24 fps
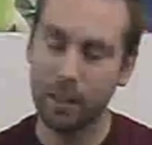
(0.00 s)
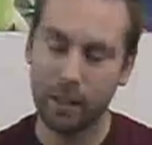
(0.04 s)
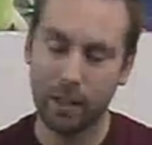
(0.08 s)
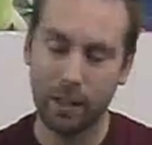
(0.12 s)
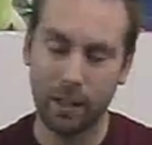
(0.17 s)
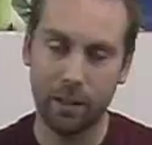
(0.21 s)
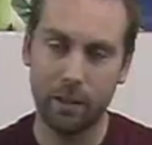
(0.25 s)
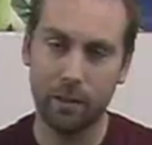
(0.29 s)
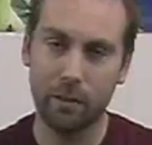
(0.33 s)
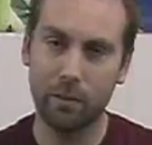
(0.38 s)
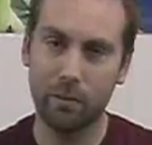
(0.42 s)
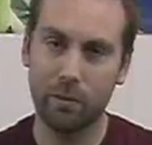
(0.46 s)

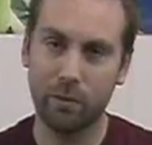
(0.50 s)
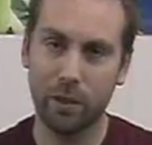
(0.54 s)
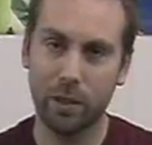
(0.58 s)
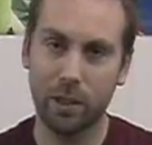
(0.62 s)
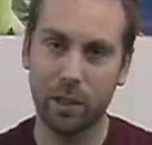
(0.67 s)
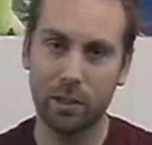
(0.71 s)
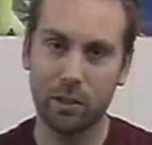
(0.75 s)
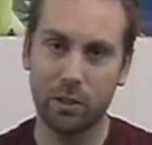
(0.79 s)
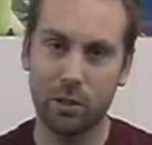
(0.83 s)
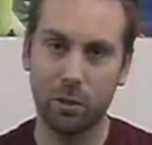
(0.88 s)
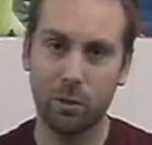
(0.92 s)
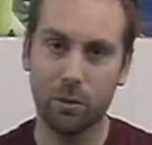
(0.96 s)
kind
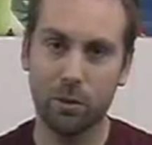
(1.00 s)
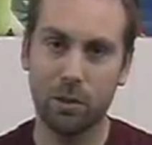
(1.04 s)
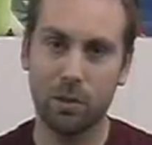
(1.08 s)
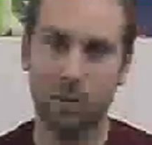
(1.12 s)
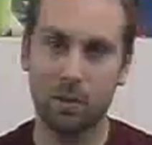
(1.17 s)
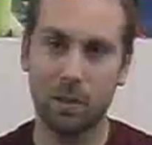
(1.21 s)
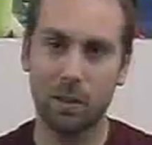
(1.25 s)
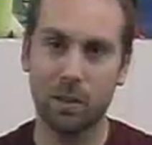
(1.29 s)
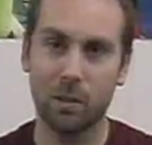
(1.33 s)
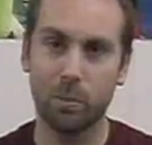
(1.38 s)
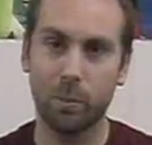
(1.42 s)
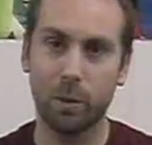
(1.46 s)
of shows
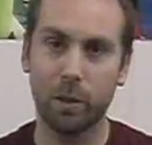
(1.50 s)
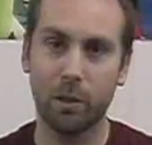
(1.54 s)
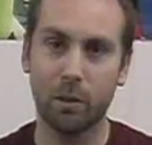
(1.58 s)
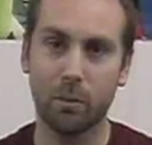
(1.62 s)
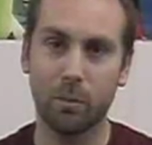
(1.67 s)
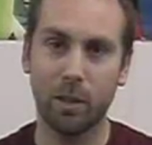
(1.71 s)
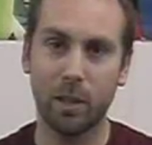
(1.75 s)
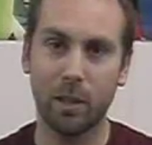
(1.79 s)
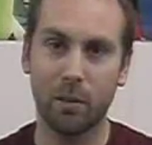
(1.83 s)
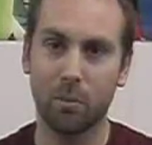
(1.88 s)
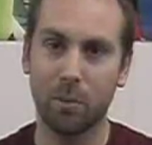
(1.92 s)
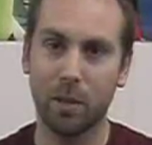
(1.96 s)
us that
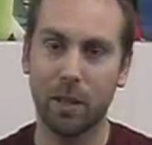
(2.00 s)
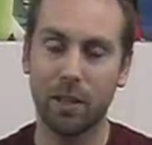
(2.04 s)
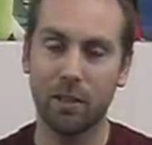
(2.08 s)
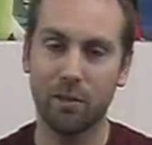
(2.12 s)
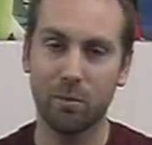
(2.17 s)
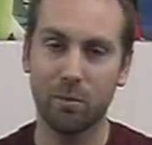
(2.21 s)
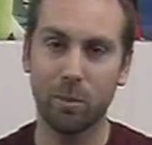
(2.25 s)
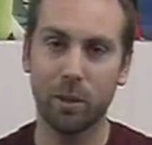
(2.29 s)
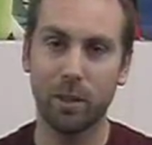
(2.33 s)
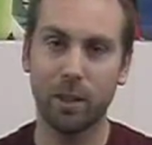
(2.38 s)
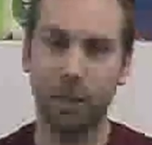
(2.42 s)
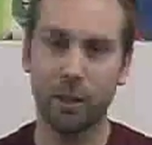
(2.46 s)
Spider-Man may
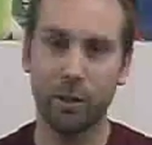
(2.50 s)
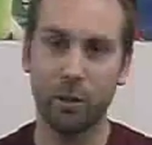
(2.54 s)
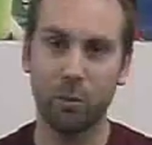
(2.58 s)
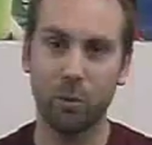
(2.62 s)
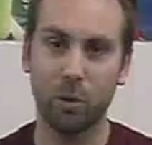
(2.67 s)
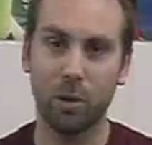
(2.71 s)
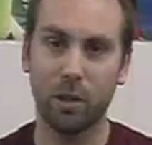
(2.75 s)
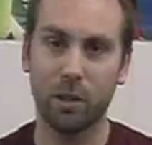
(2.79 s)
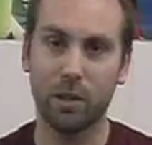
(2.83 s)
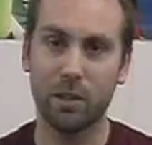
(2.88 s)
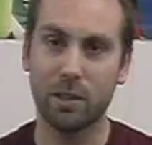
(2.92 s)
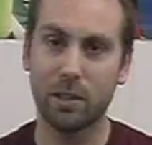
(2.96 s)
have been on the
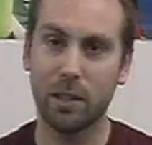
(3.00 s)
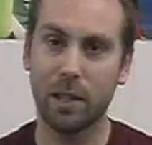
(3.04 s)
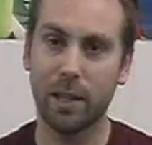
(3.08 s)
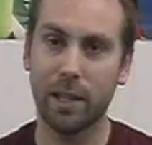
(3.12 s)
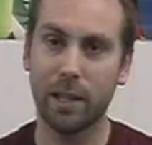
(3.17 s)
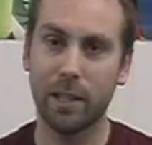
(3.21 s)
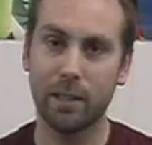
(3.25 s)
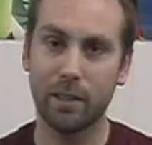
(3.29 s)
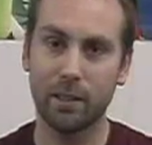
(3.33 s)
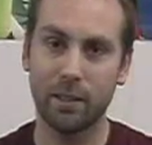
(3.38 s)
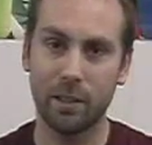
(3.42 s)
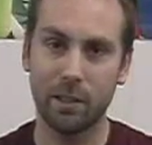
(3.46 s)
wrong
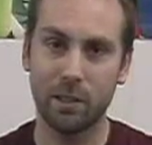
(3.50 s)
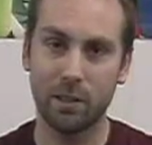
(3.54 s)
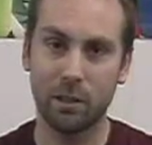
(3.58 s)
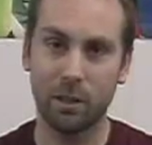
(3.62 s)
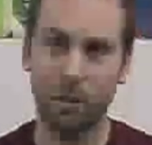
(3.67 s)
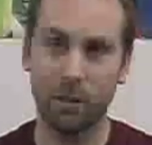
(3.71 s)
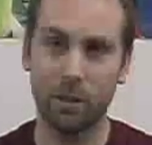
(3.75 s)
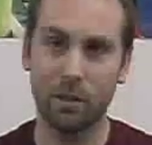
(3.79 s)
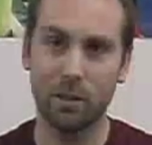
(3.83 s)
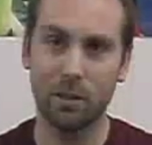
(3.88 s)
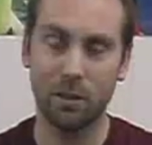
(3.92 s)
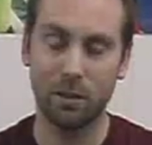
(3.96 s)
side, and he's
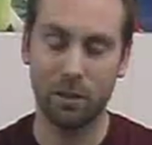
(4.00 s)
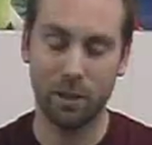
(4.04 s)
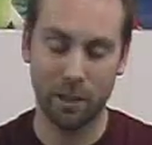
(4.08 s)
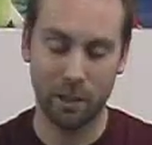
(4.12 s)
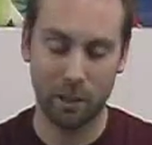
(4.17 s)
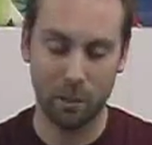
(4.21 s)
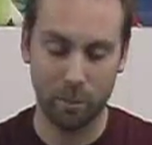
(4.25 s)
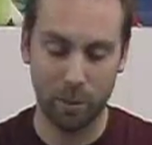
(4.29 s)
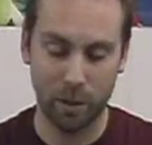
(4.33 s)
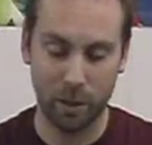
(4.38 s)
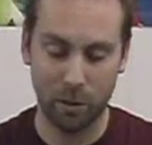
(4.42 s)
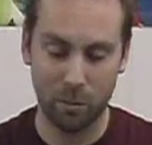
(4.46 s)
starting to think
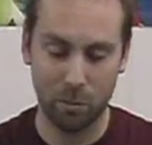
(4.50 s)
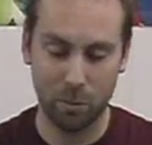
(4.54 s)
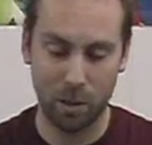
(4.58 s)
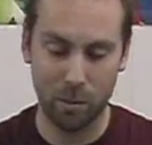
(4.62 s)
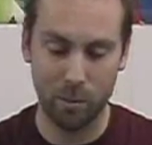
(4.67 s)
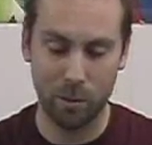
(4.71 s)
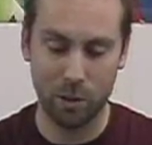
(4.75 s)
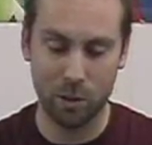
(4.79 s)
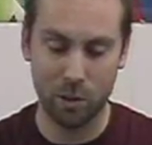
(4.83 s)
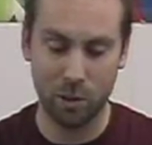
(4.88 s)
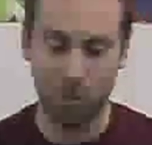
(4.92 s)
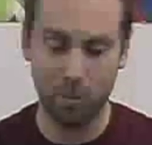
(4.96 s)
about
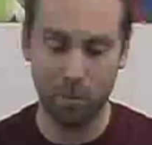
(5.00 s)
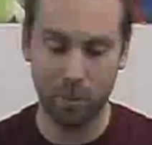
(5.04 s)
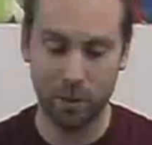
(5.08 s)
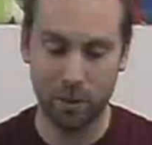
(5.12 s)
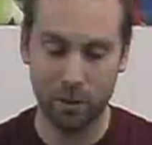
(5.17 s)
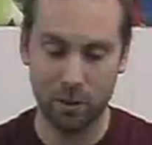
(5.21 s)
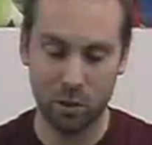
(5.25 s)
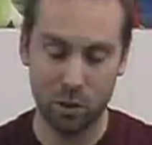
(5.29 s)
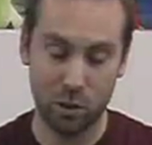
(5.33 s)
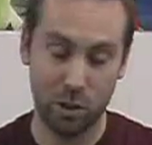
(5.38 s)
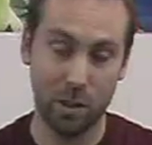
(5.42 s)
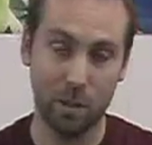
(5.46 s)
maybe jumping
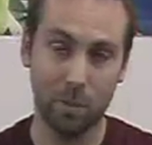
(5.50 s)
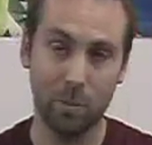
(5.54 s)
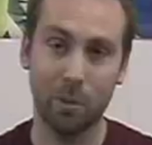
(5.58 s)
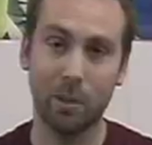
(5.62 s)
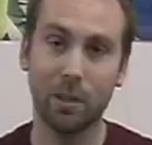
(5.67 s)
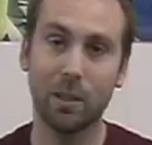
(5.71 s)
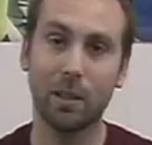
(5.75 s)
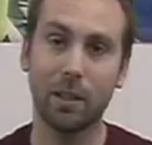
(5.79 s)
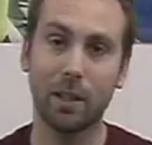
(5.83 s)
ship.